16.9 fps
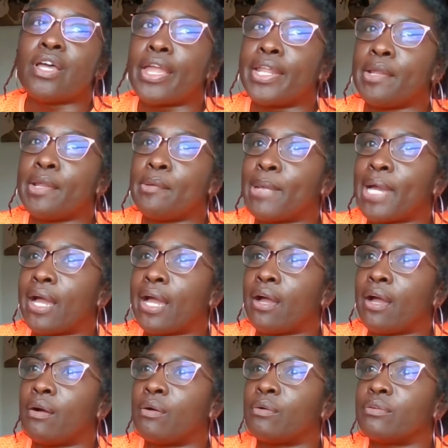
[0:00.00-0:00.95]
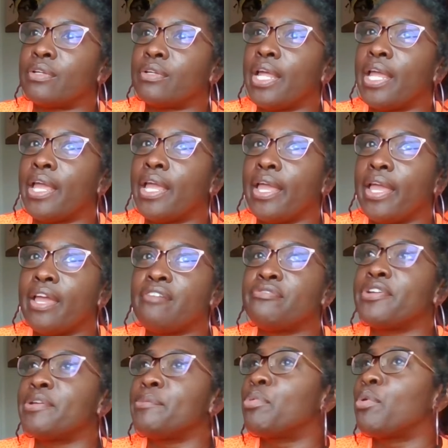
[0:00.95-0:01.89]
talking about
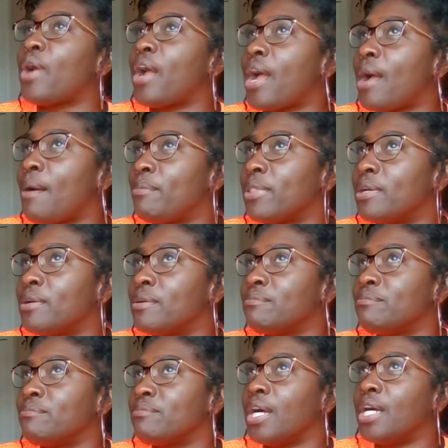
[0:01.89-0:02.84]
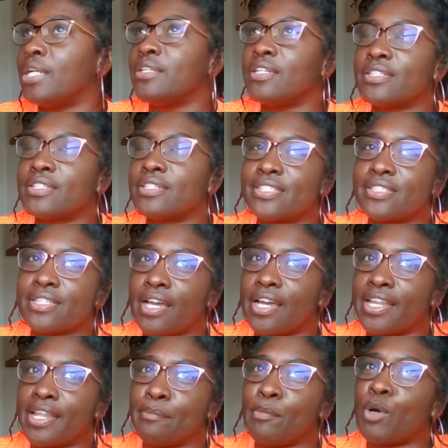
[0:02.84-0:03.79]
every problem under the
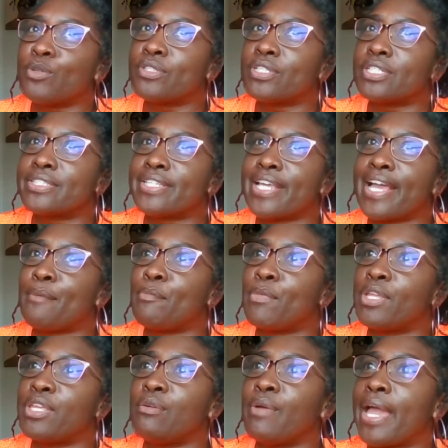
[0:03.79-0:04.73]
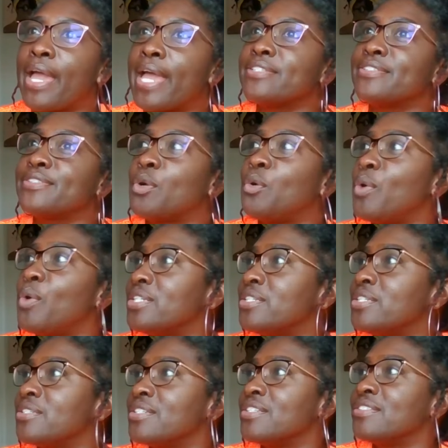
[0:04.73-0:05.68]
sun. And most of the time, when you ask the
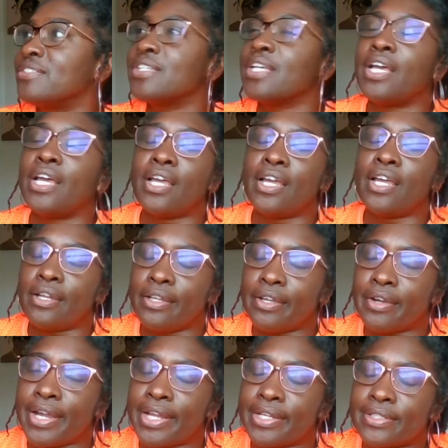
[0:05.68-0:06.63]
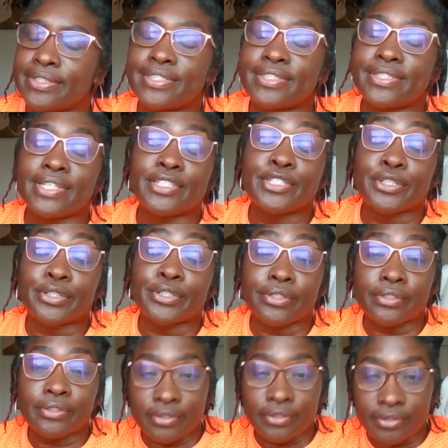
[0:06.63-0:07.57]
questions, they're at the
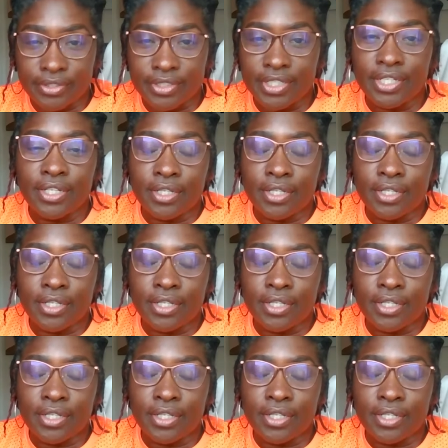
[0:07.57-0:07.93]
center